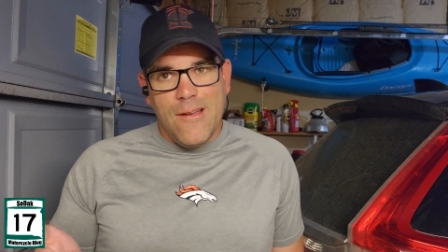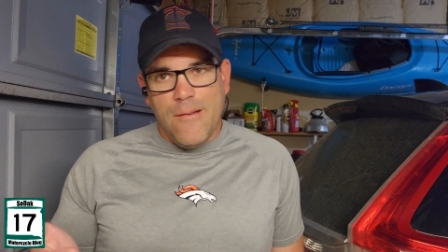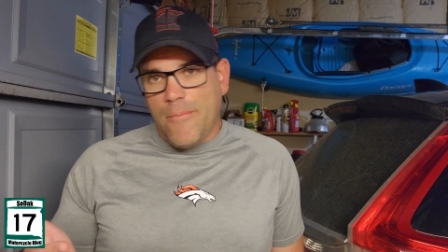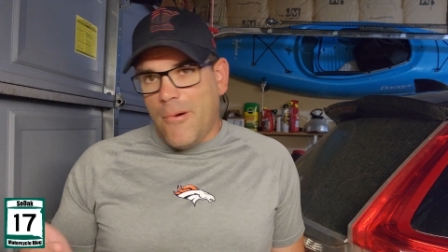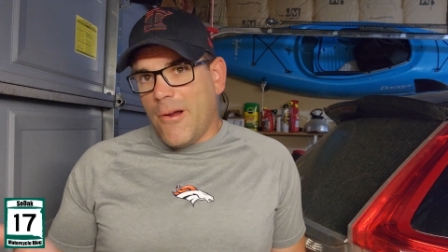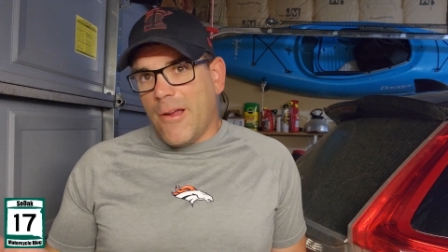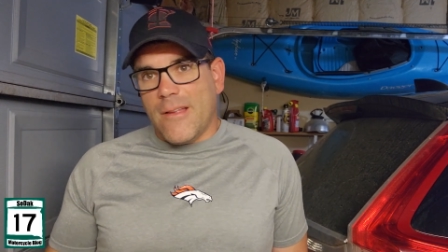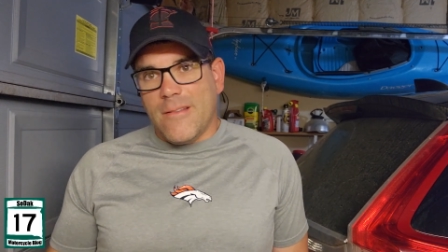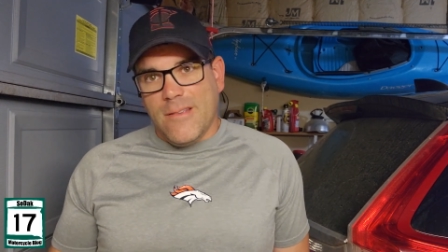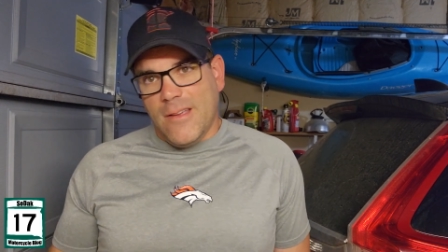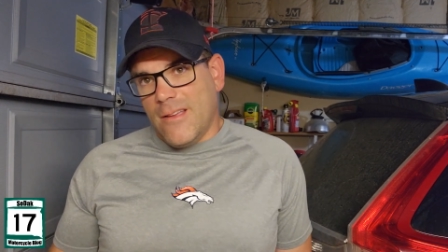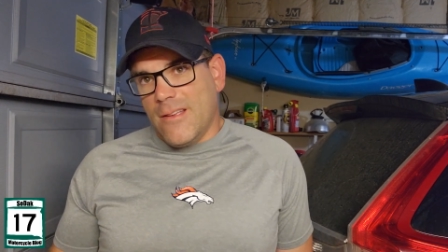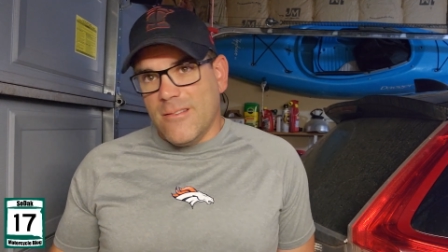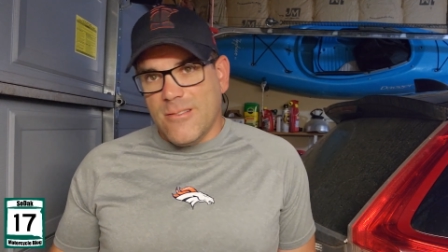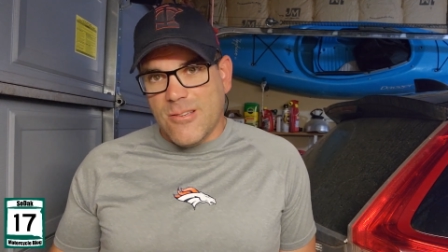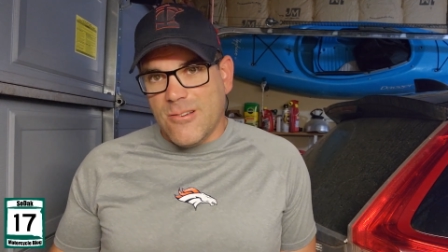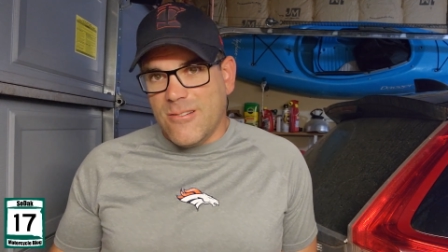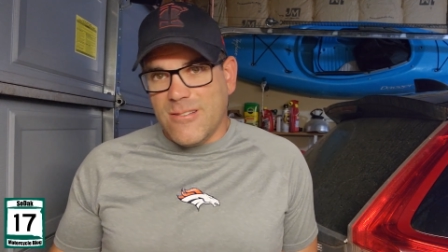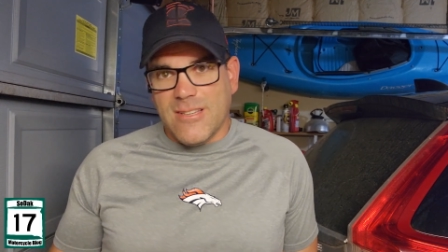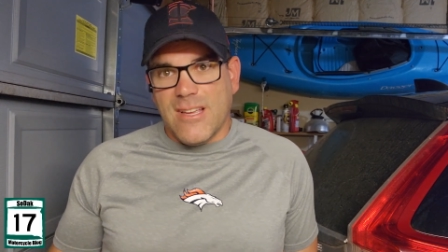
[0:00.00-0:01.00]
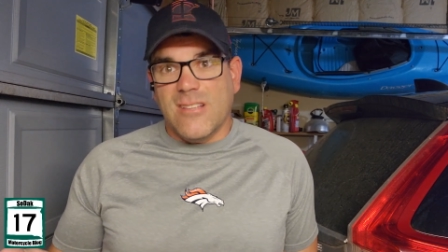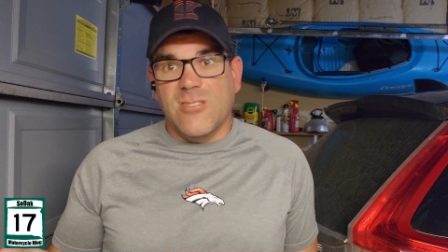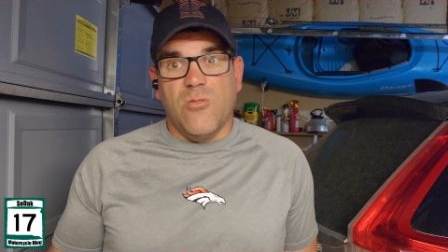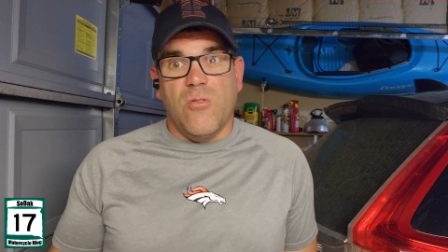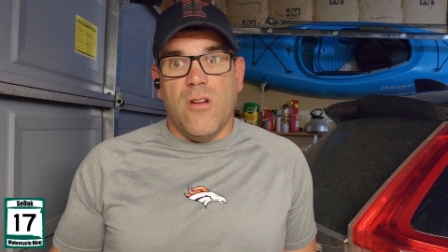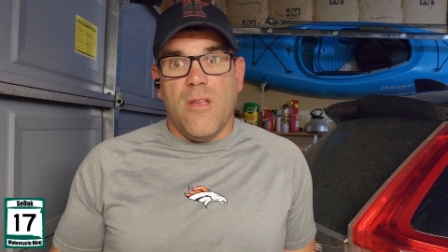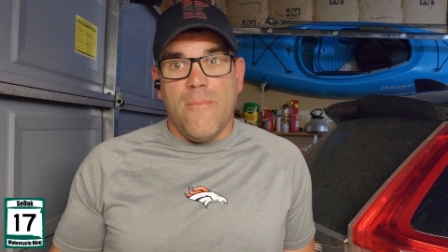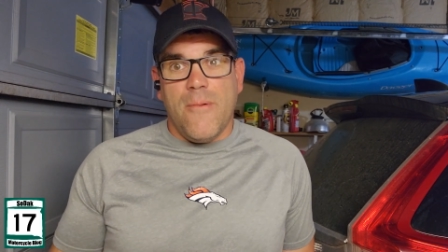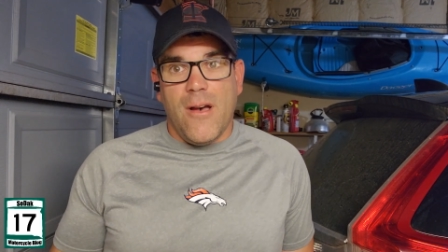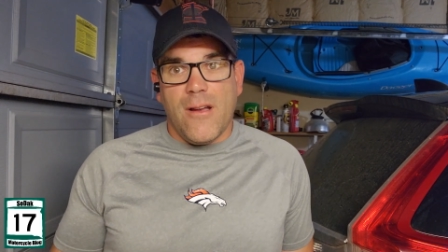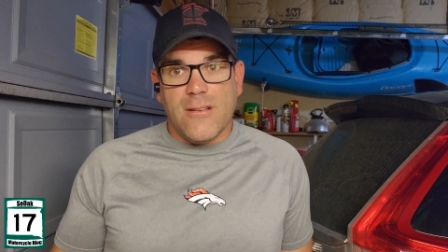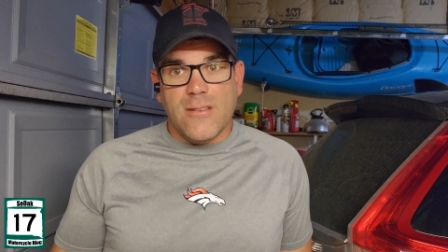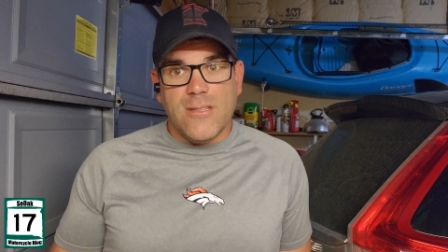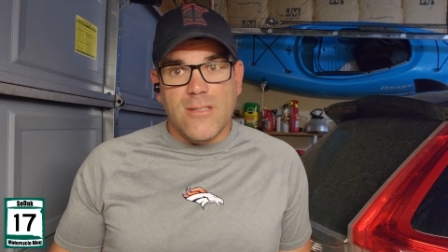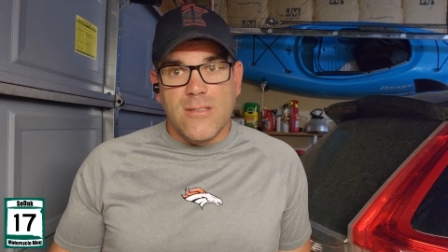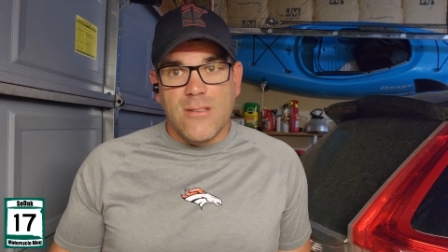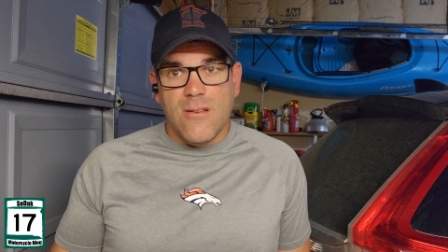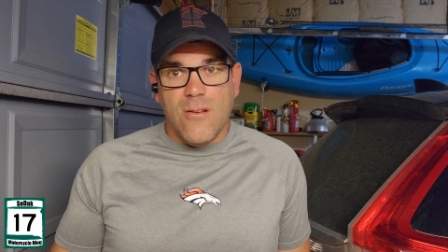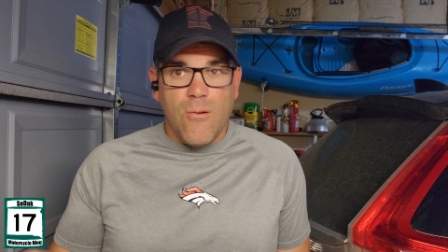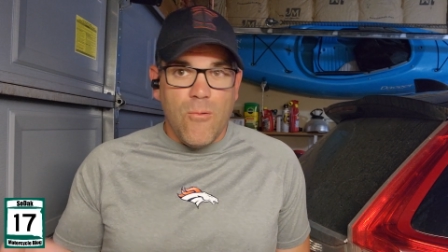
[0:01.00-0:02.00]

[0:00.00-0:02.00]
Parking ticket is like twenty bucks.